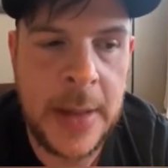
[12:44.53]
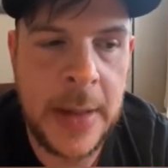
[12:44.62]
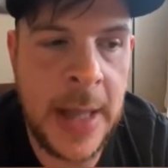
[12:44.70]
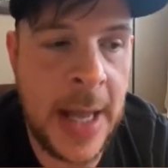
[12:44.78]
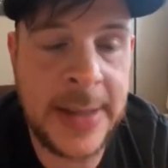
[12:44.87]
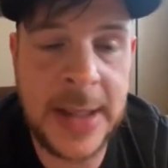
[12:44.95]

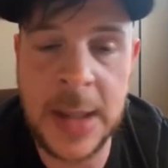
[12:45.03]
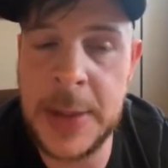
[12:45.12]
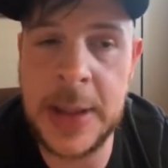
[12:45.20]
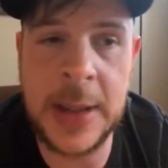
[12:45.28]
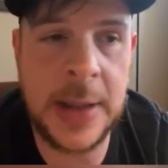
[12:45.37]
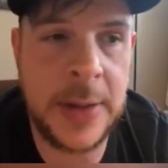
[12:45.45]
that's going to
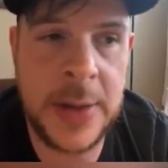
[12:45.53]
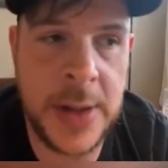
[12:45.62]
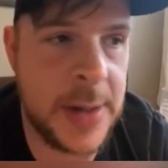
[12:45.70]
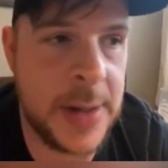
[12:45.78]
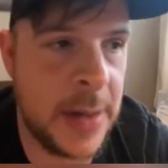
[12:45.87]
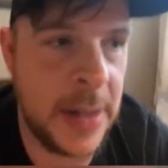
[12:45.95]
be
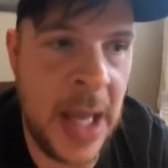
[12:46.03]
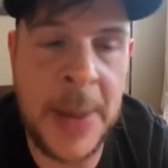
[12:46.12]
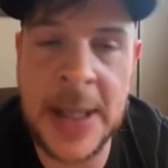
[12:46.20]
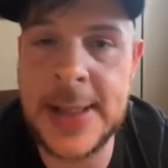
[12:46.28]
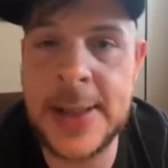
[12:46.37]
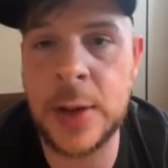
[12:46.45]
just that
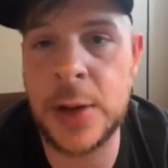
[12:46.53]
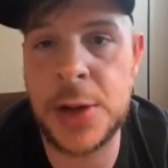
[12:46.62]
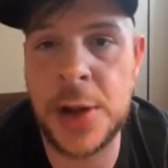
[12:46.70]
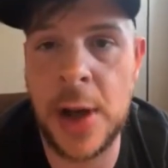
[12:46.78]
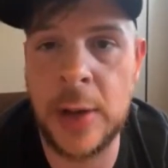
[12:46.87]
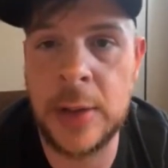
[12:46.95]
might steal the
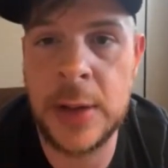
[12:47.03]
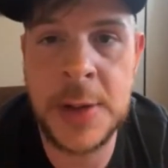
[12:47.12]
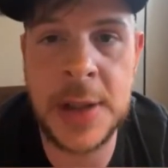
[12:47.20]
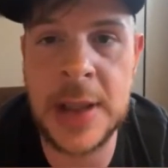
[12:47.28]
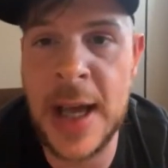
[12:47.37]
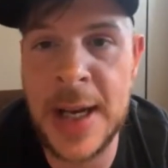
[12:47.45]
show. There's
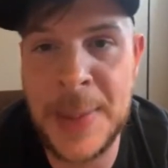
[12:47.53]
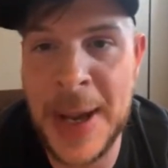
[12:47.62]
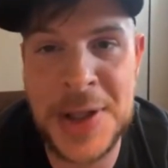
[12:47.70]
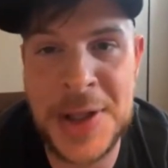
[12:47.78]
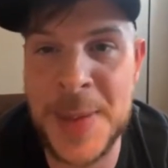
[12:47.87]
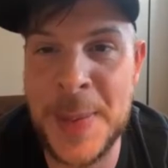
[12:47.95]
a lot of
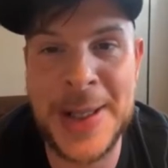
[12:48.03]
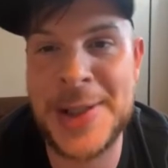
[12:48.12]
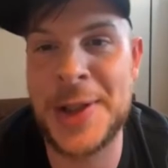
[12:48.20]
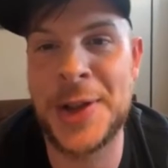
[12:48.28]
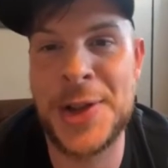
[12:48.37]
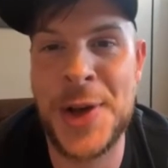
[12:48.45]
matches that might
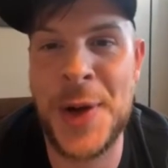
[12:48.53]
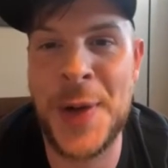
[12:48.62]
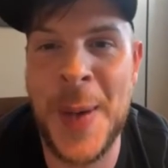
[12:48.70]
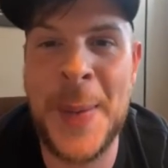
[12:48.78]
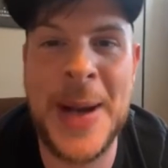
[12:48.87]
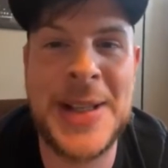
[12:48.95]
steal the show.
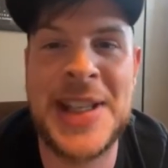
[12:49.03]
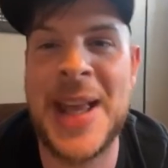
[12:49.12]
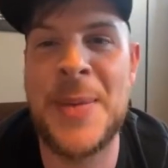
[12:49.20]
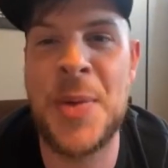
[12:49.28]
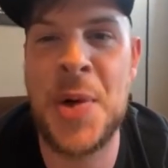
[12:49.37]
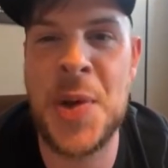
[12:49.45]
I might say
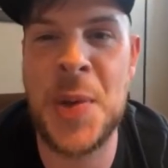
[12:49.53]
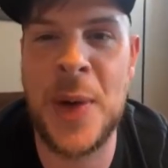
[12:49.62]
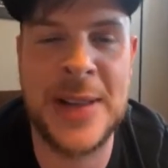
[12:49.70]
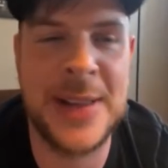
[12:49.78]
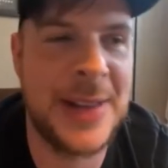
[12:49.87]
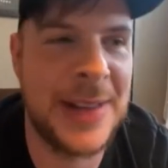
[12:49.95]
that more than
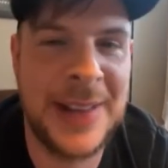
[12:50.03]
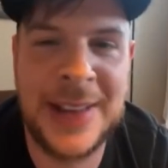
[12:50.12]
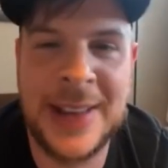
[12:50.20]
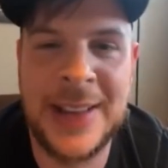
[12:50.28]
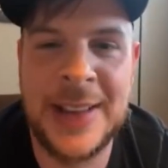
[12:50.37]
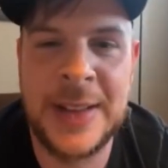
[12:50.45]
once. Yeah,
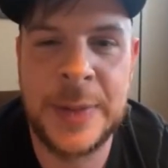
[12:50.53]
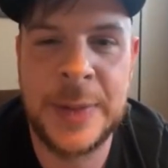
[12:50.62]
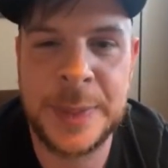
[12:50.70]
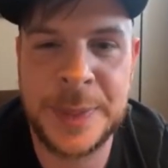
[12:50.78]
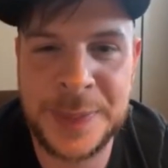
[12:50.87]
yeah,